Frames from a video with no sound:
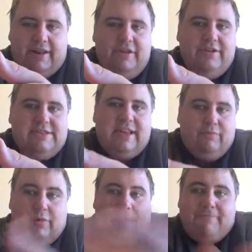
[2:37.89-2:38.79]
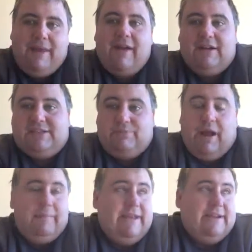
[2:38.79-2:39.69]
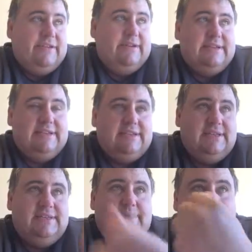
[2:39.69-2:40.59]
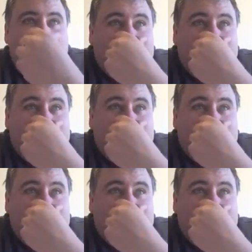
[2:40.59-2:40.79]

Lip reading: And you could say, well, my parents brought me into existence.